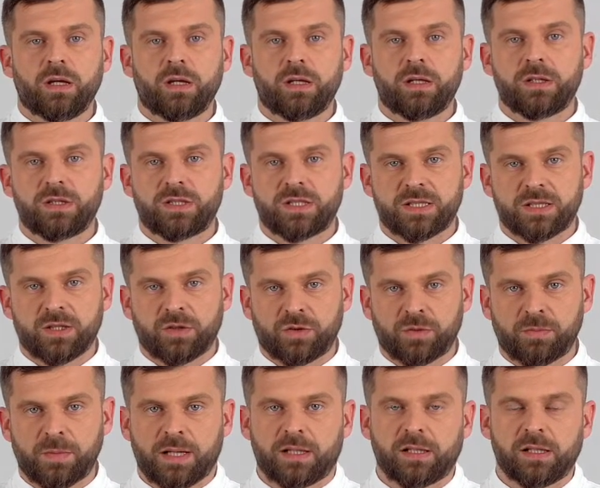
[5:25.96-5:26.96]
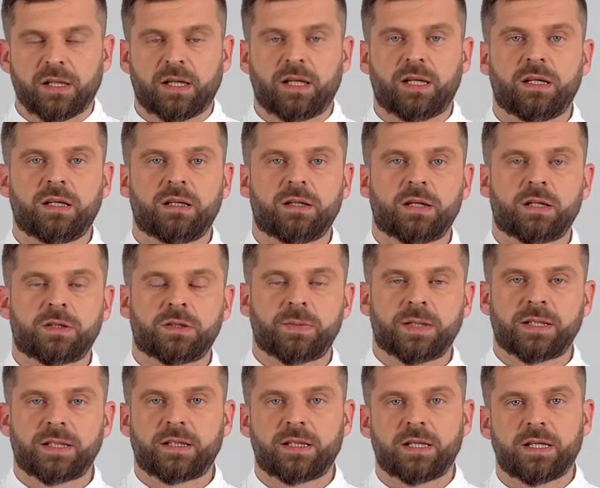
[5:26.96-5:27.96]
it just automatically,
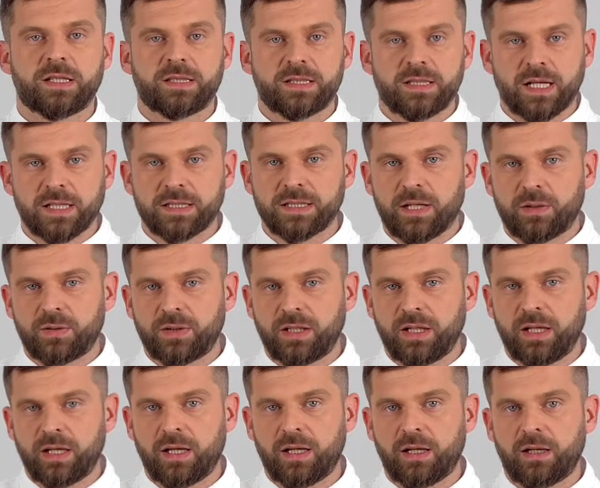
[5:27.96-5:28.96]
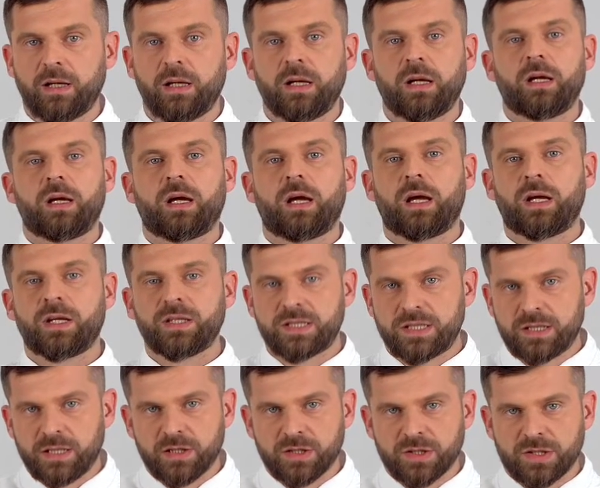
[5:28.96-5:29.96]
automatically sucks out the air and
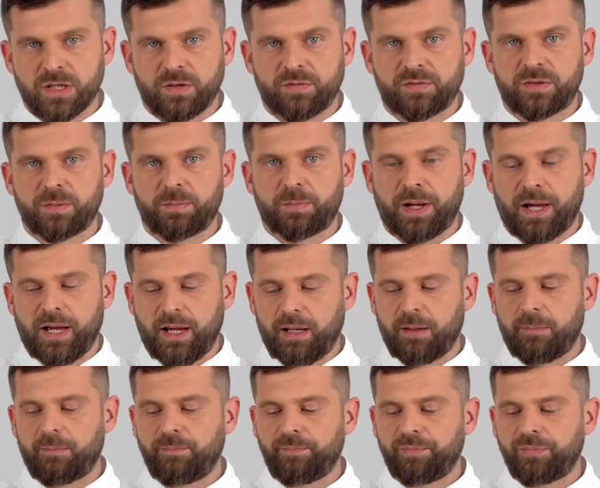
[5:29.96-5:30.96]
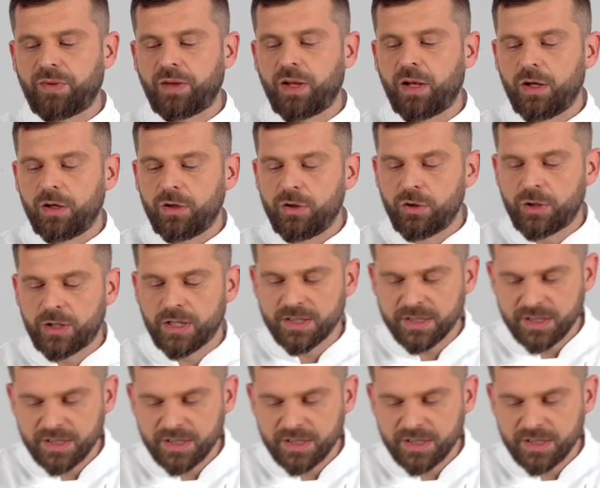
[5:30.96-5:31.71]
seals off the bag. You can